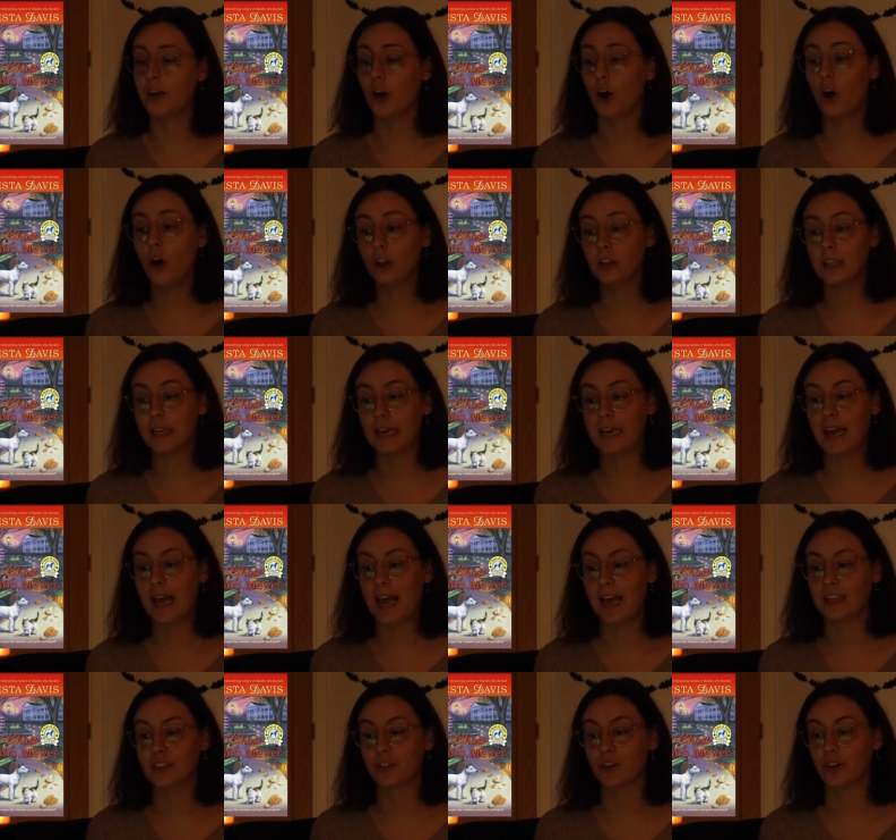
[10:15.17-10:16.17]
And Holly
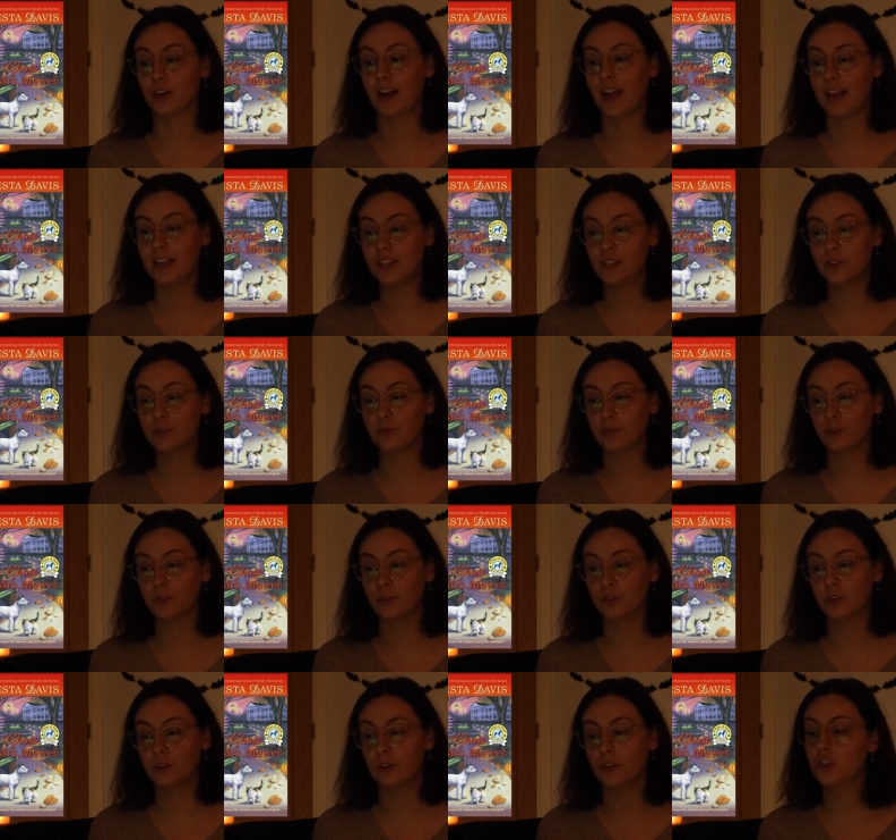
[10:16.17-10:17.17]
has her hands
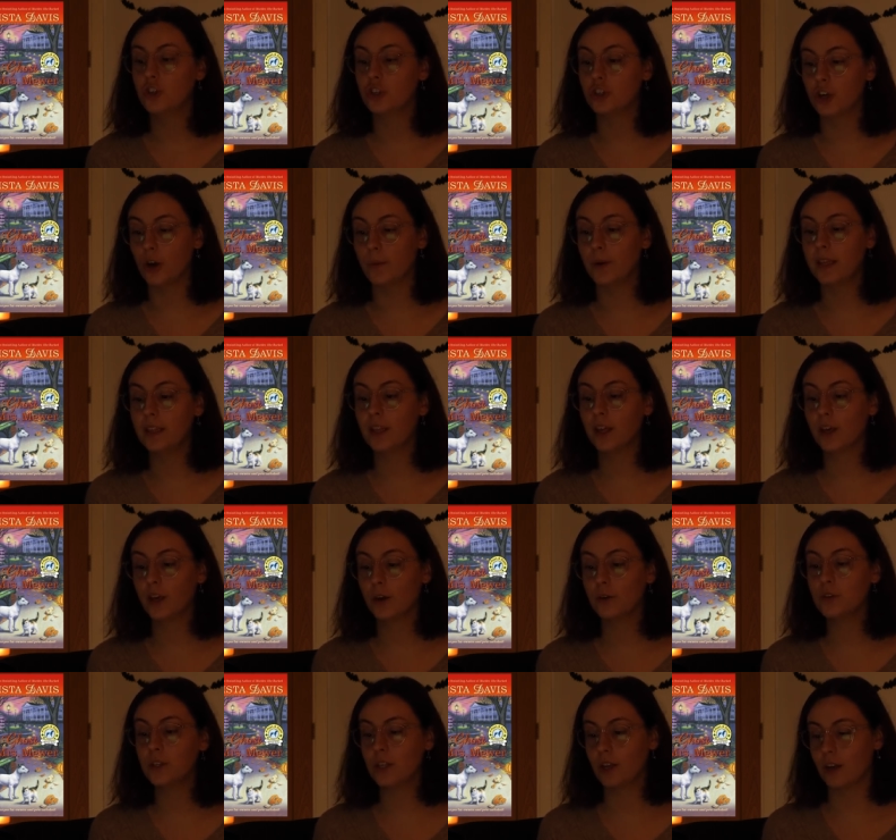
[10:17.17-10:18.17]
full showing the
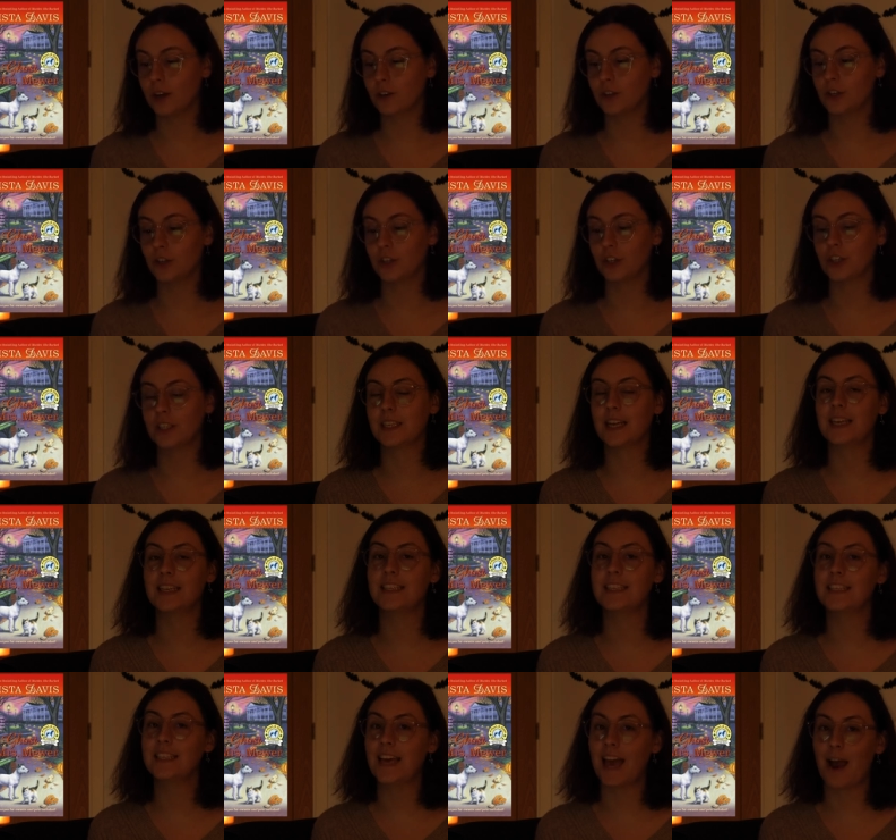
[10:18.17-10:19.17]
ghost hunters a
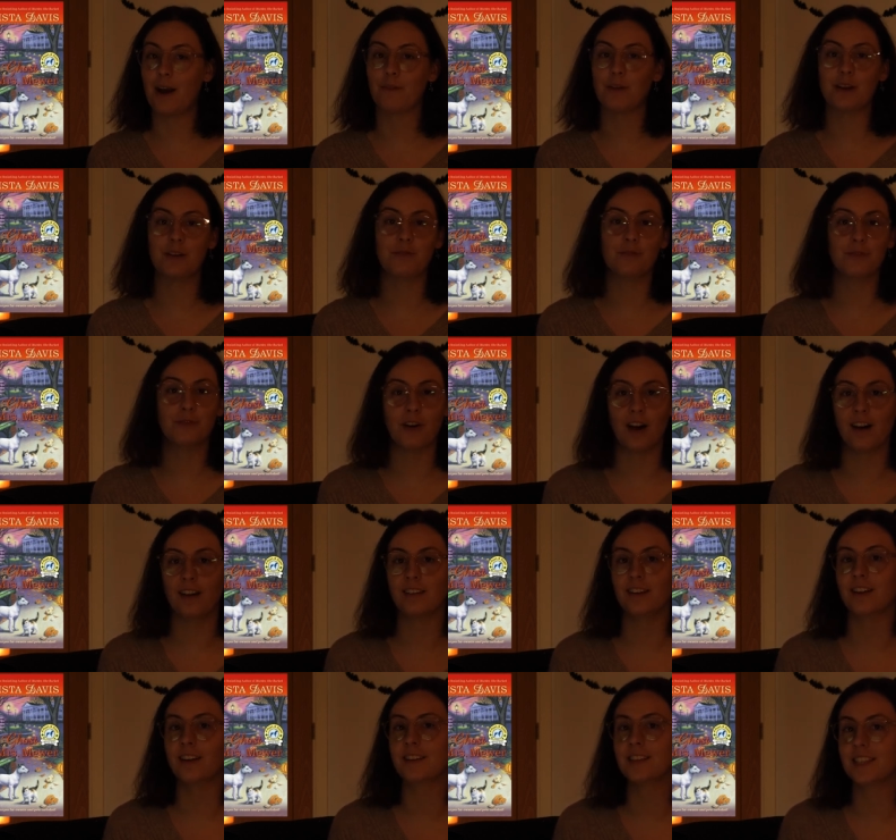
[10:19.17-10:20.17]
scary
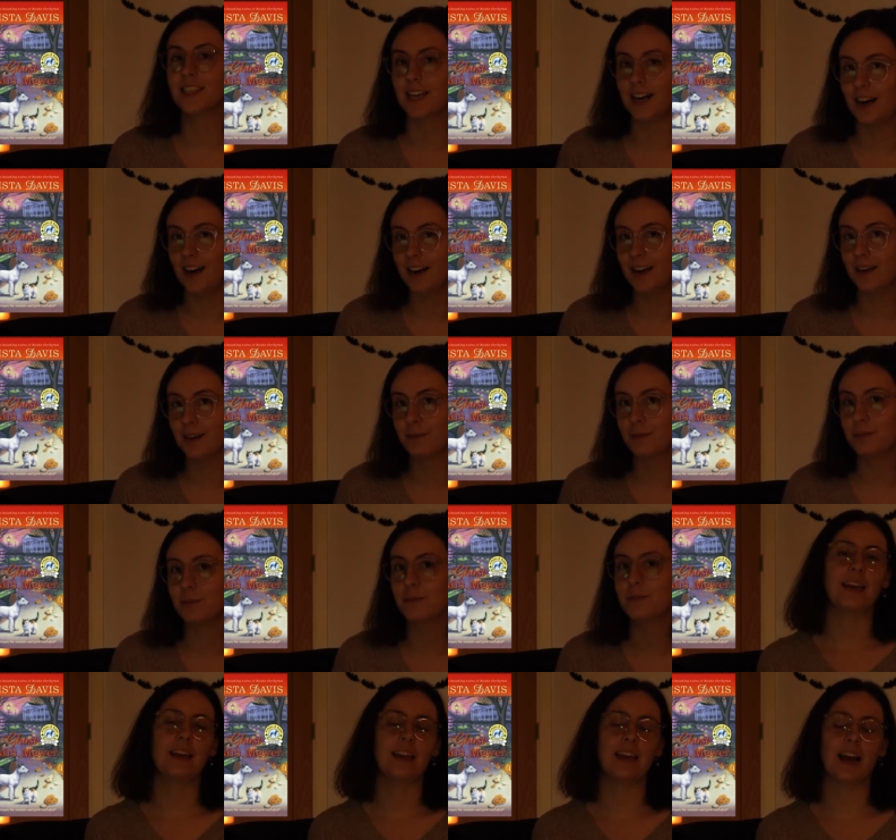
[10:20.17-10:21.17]
fun time
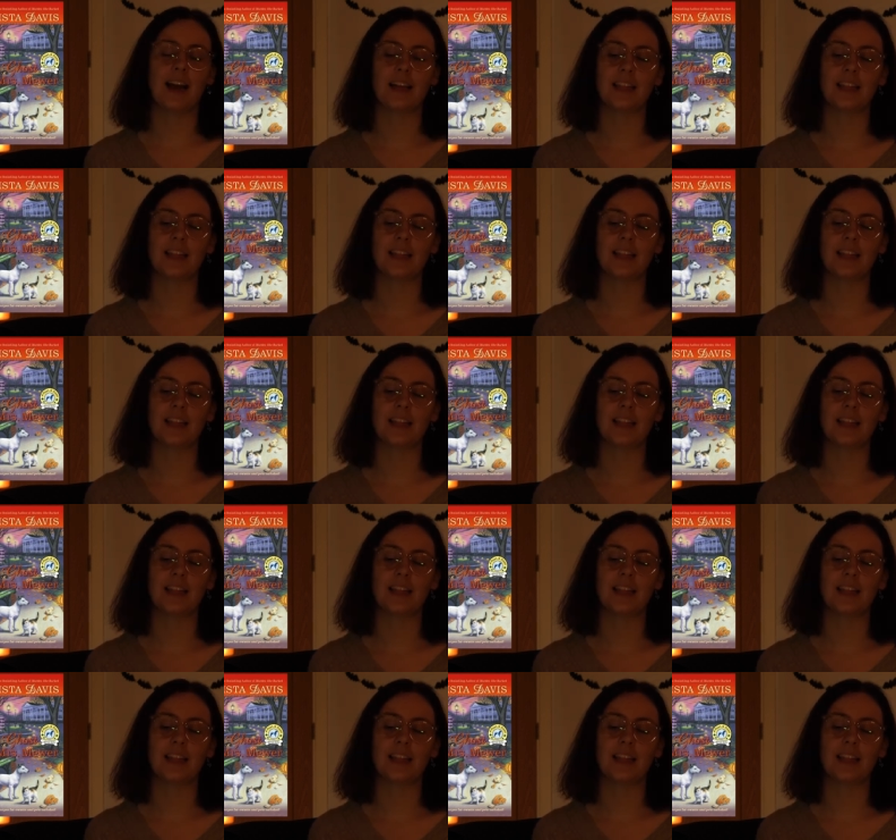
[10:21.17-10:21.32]
yeah,